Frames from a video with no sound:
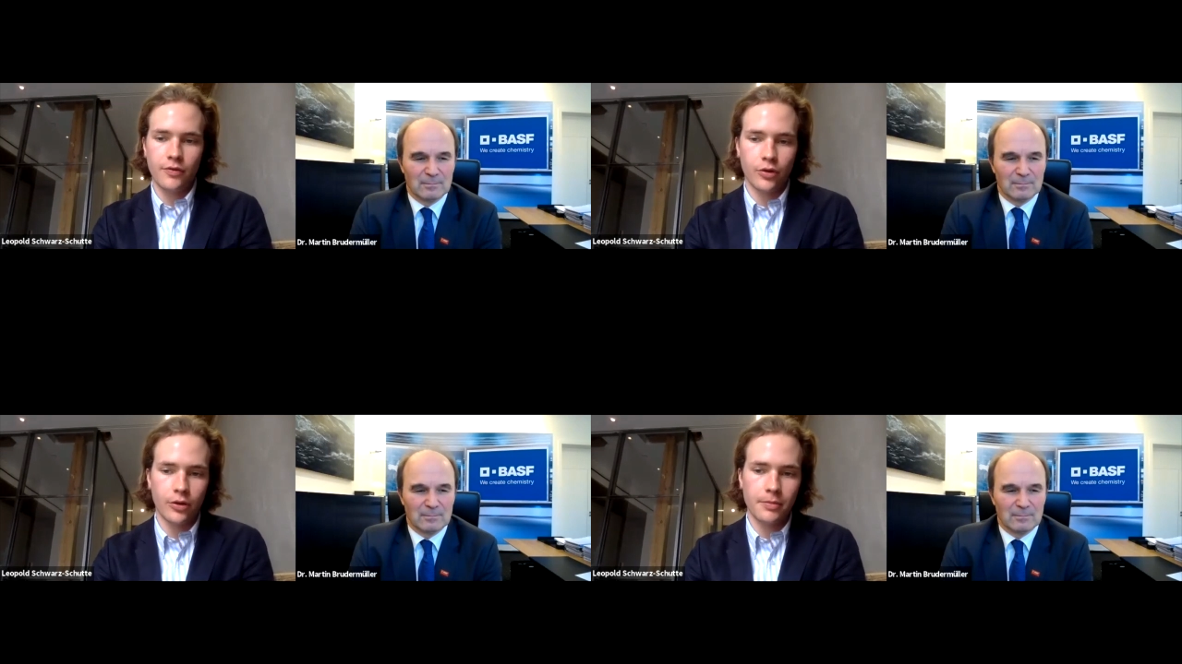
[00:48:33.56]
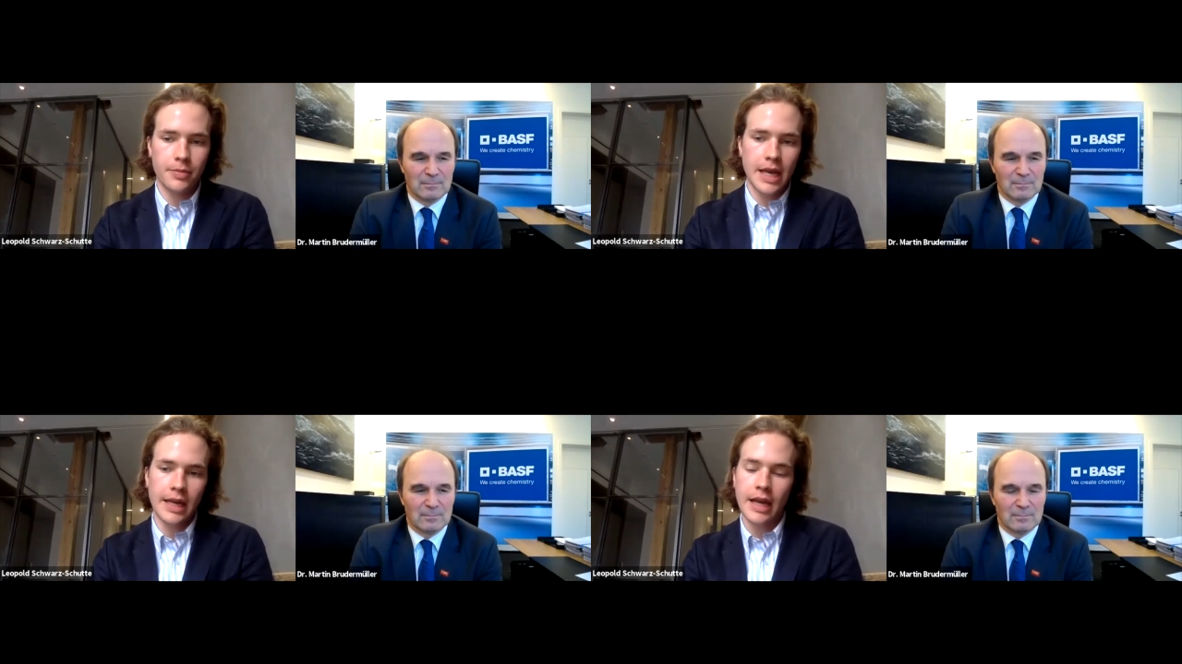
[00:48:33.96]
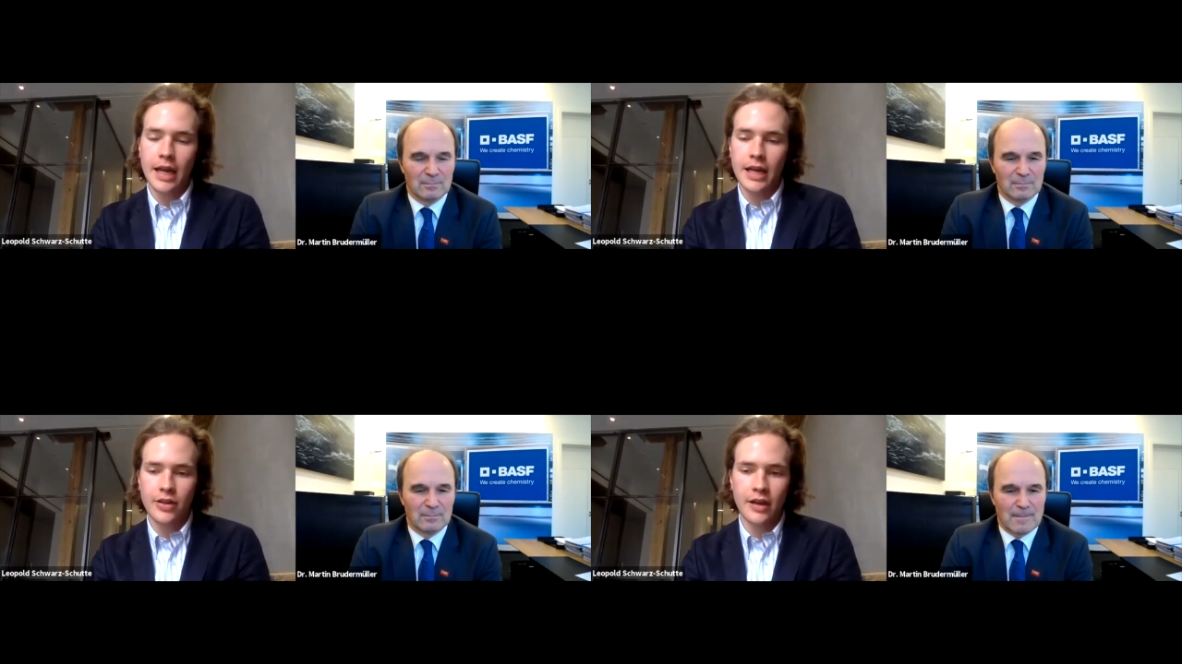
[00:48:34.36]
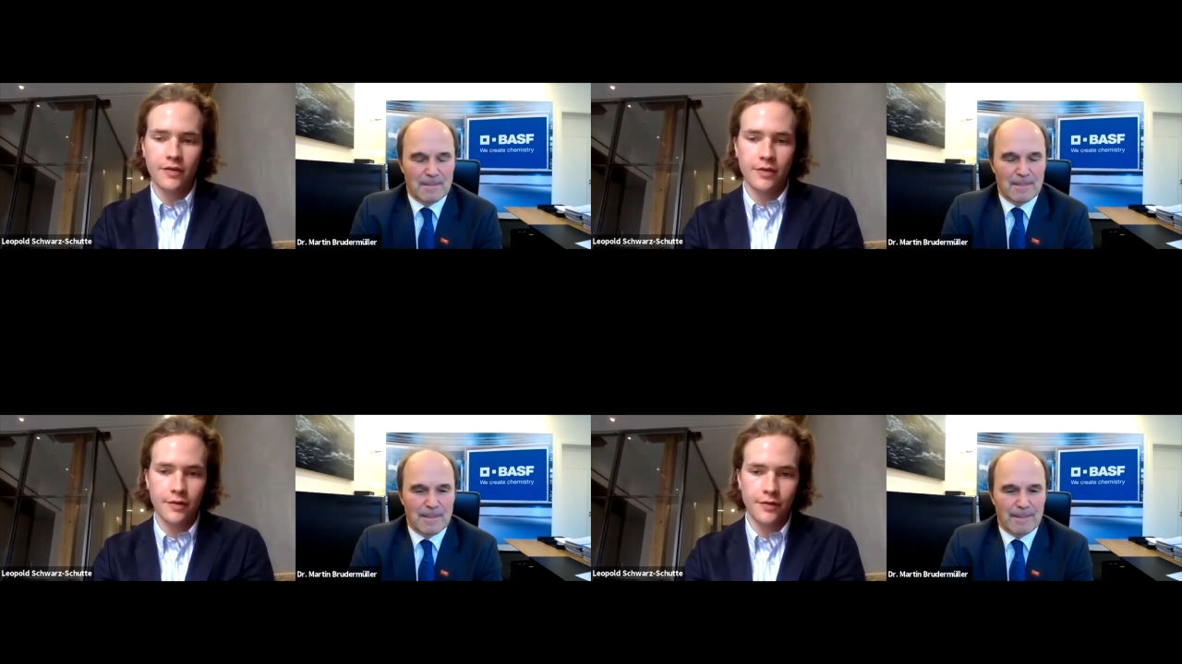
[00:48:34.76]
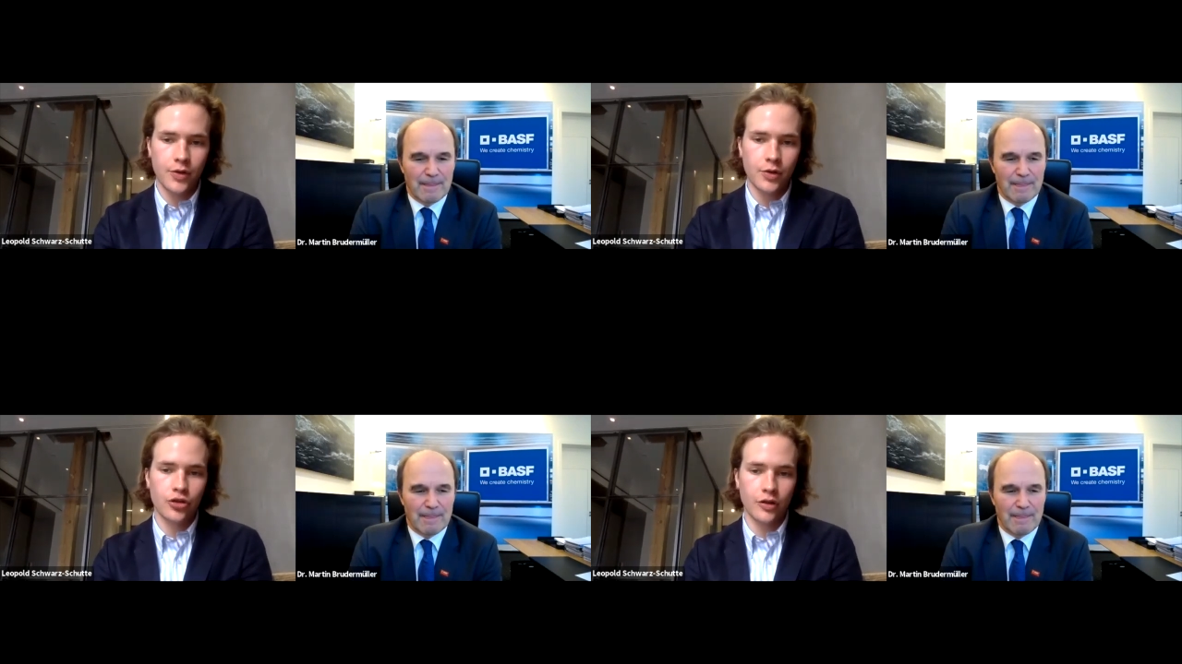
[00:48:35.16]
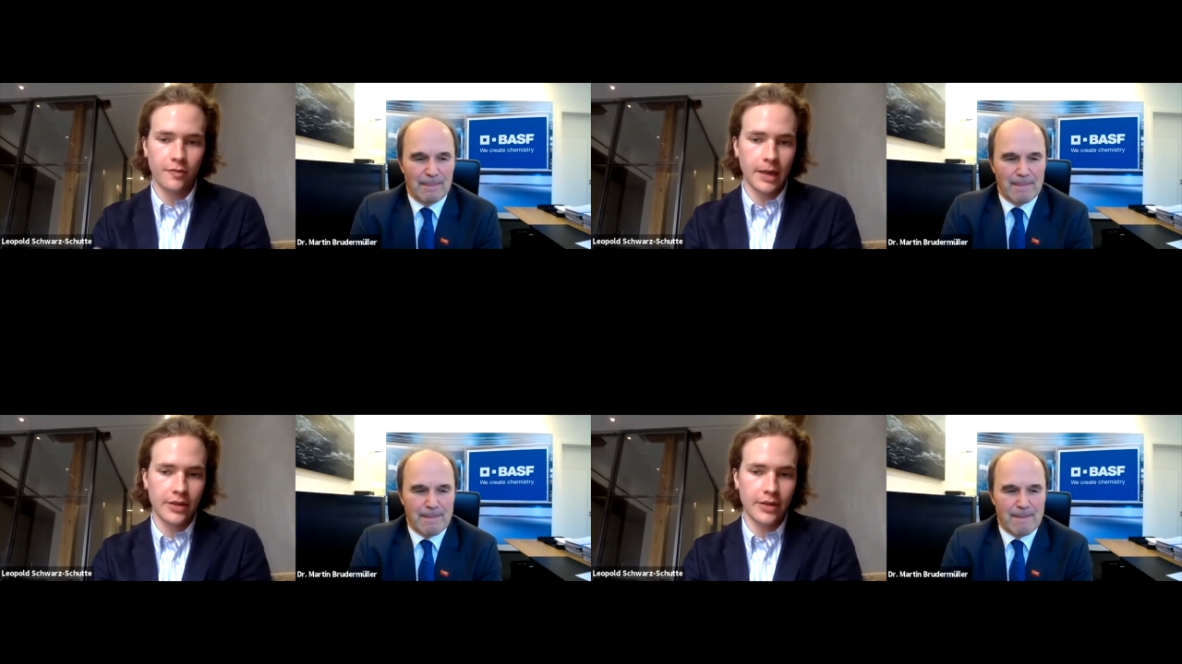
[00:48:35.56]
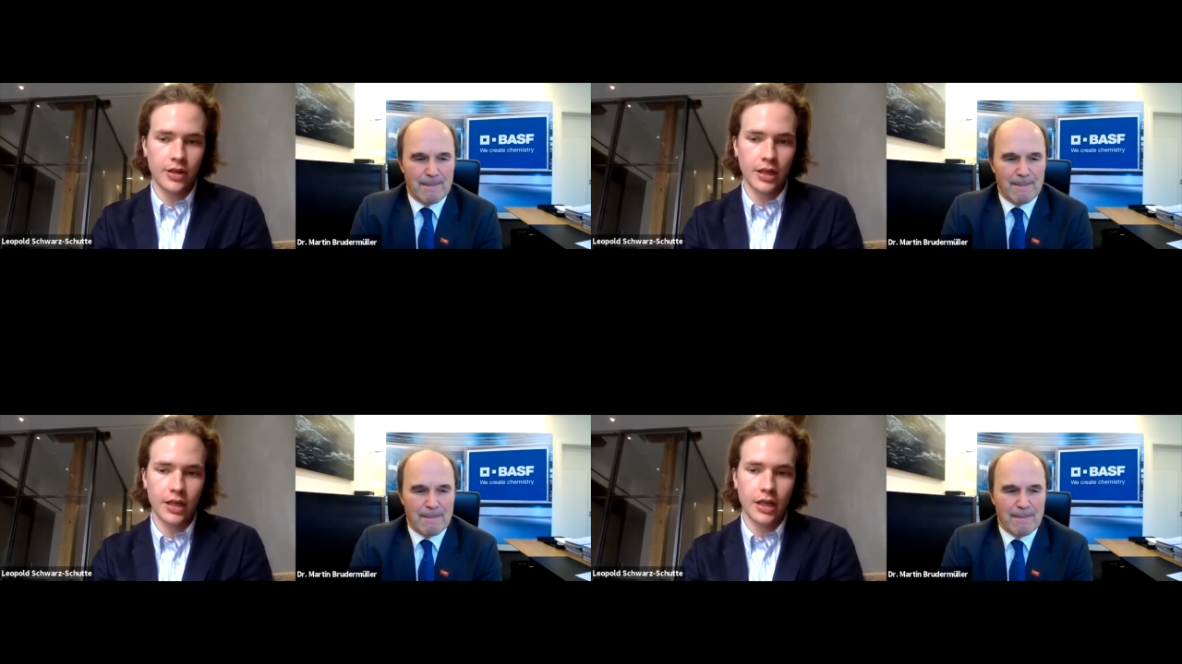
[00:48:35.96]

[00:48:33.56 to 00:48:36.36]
Speaker 1: for BASF the future of plastic?